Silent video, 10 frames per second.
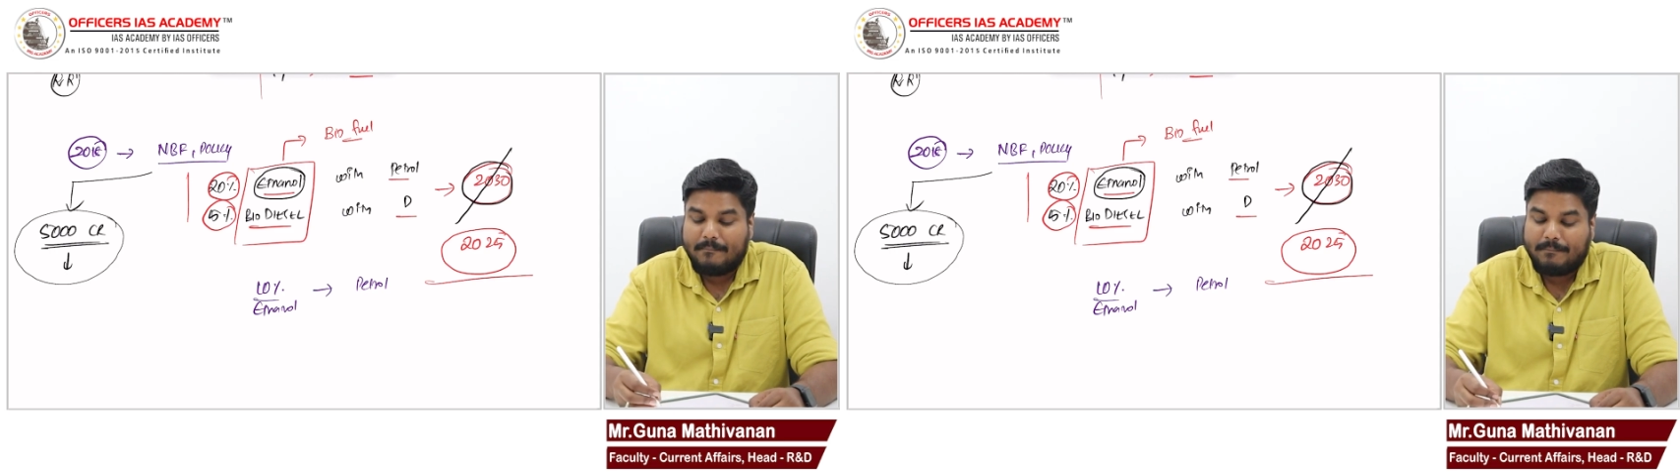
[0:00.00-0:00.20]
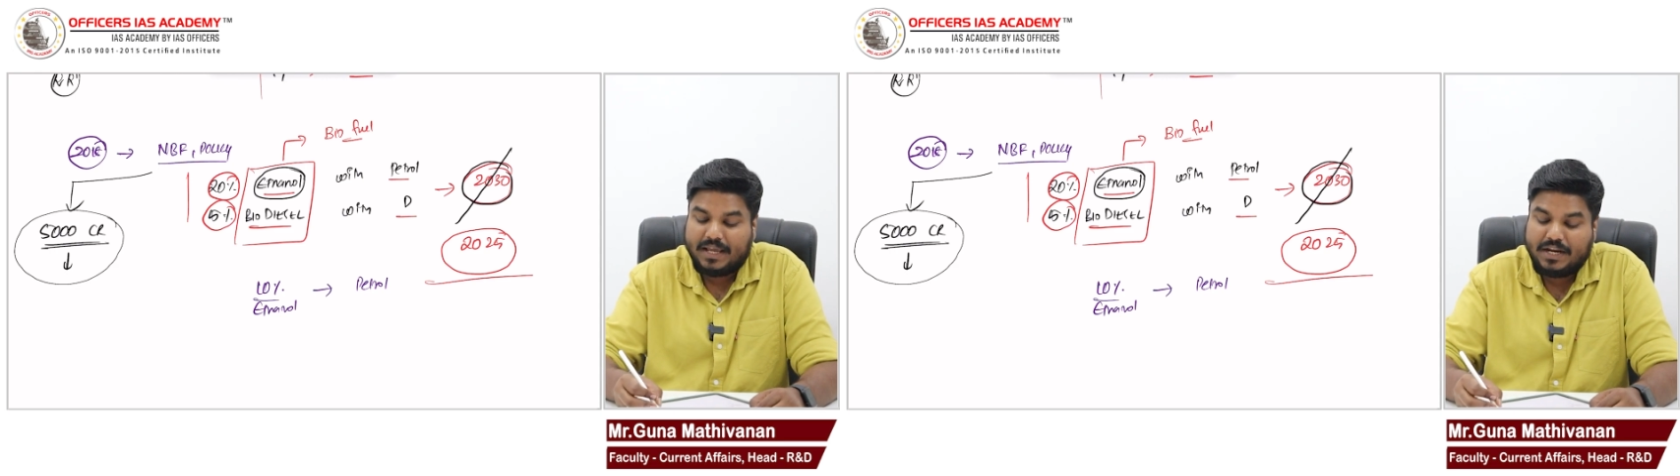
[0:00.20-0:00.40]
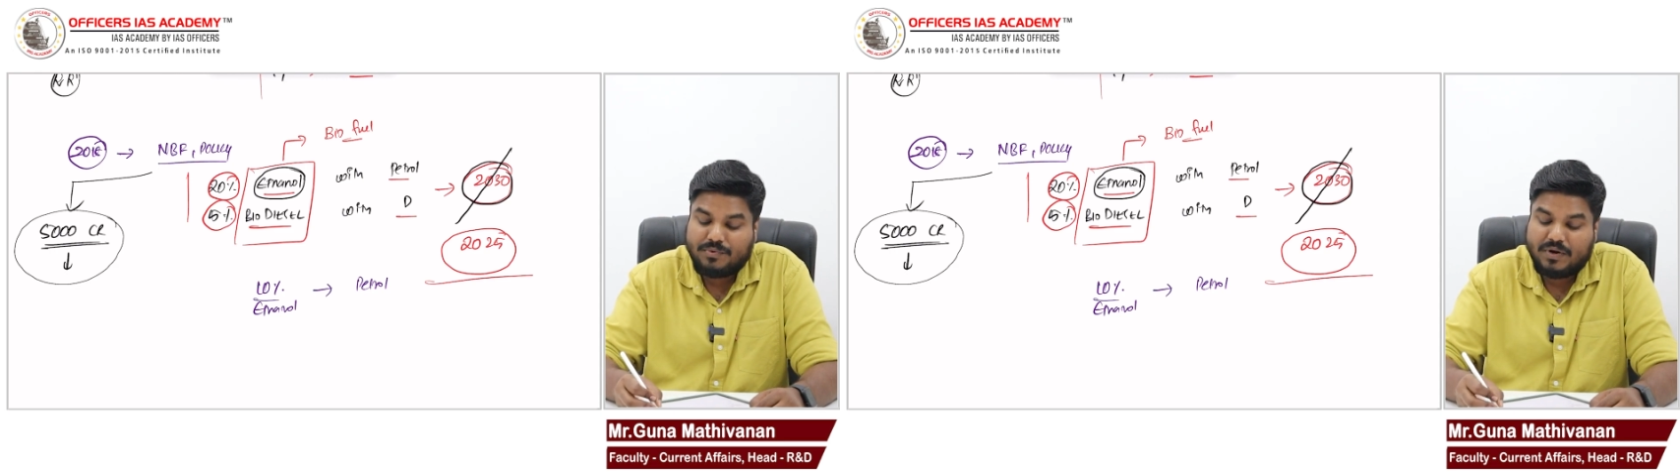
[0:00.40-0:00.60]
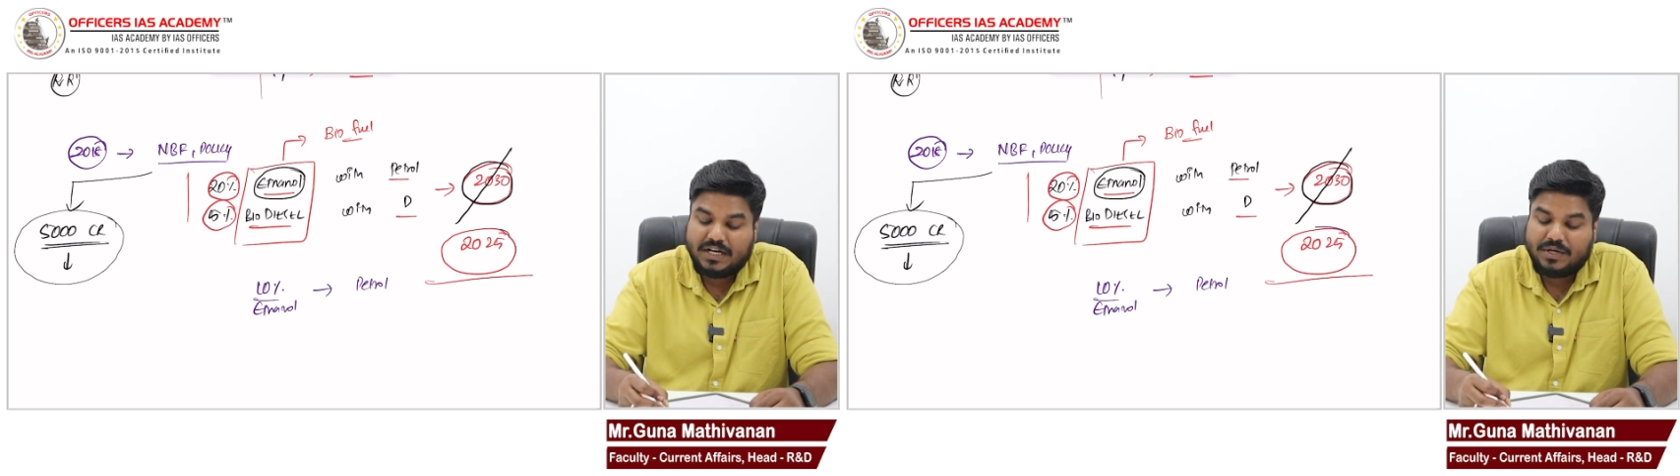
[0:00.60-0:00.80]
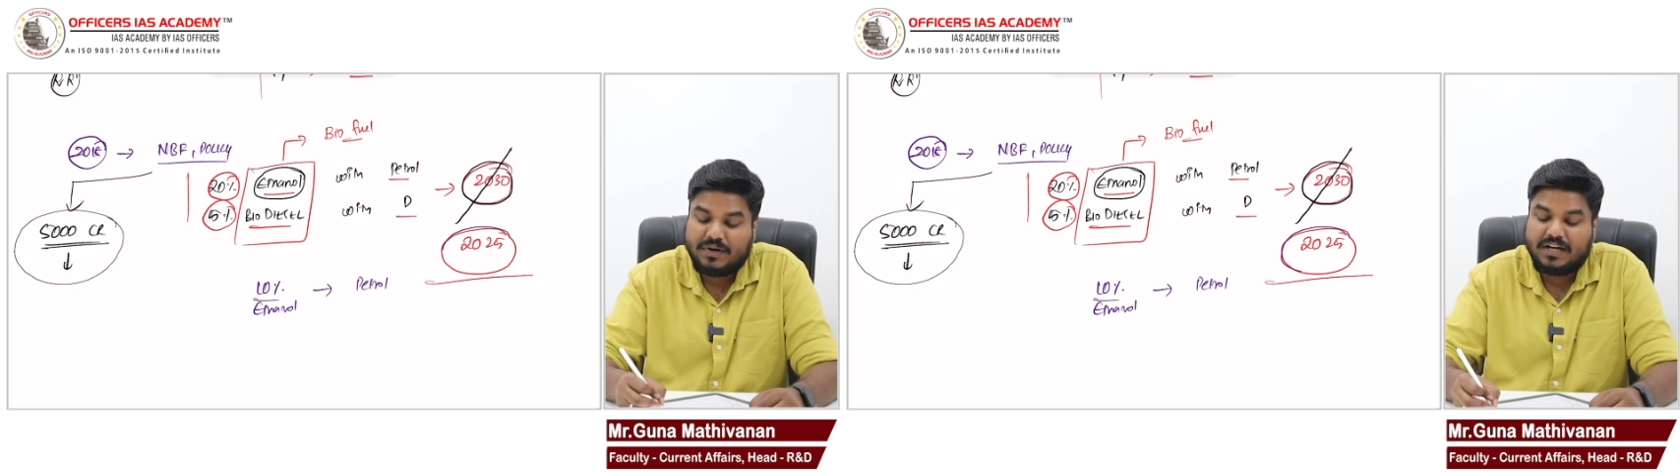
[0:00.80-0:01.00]
by
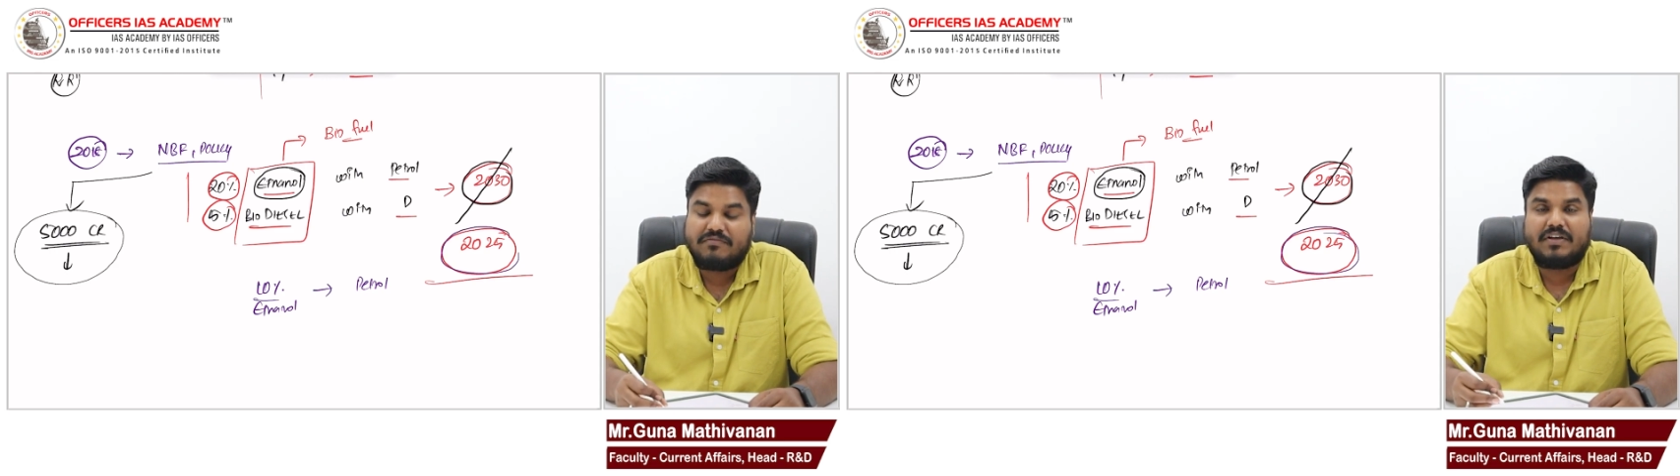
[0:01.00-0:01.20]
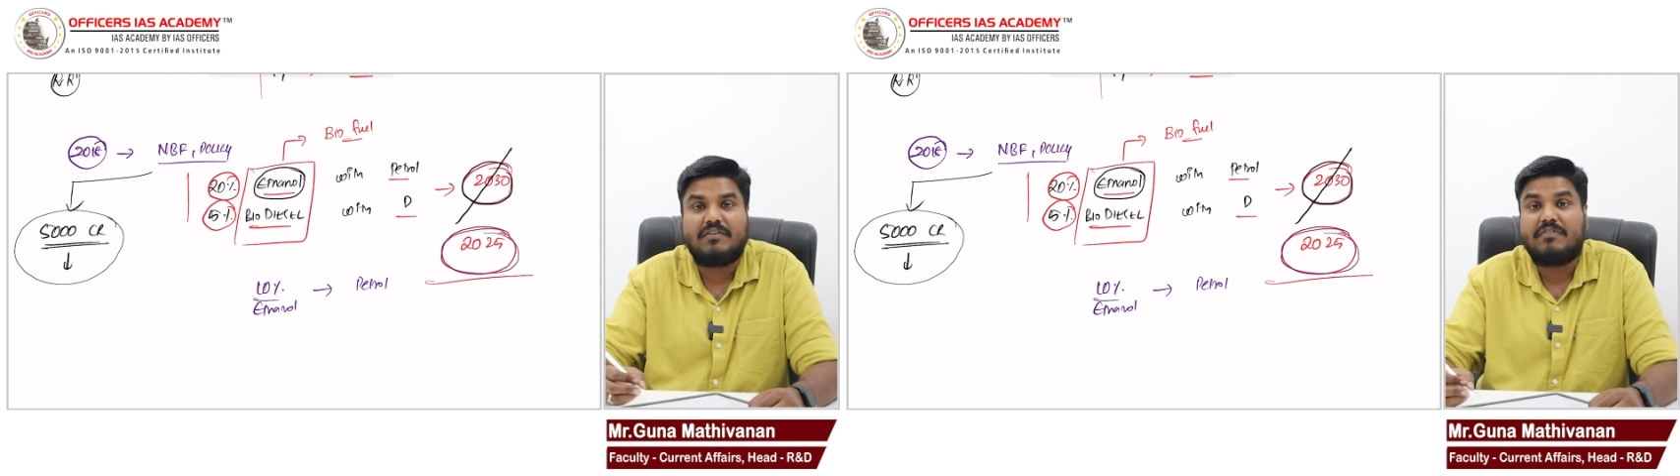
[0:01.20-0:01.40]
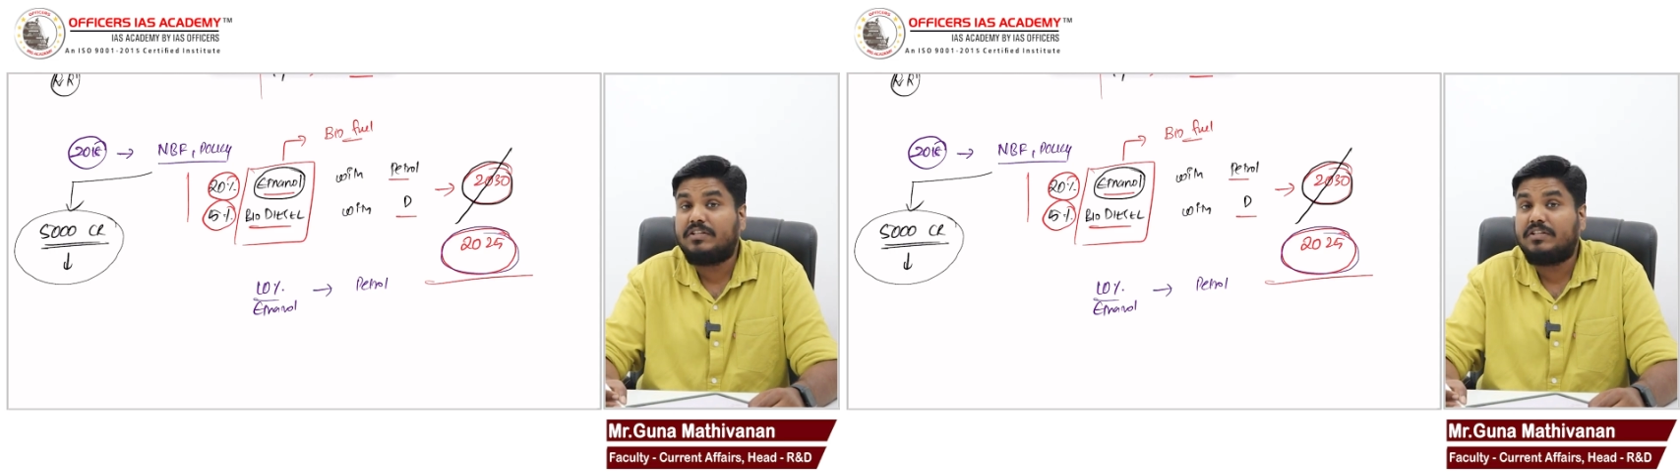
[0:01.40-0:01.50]
2025.